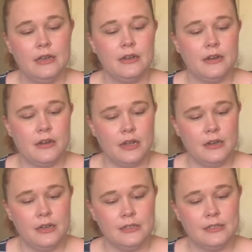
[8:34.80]

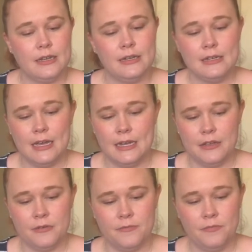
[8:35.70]
Ninox and
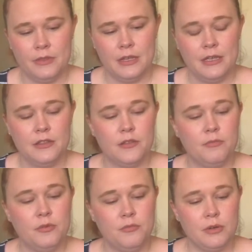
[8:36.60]
Tido. The
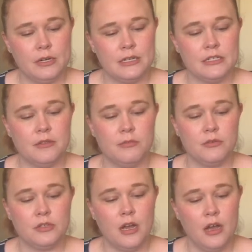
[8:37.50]
boobook is the
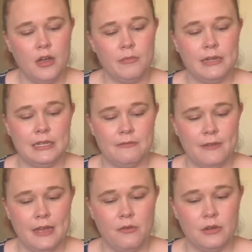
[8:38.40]
most commonly
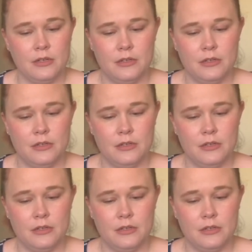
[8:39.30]
found.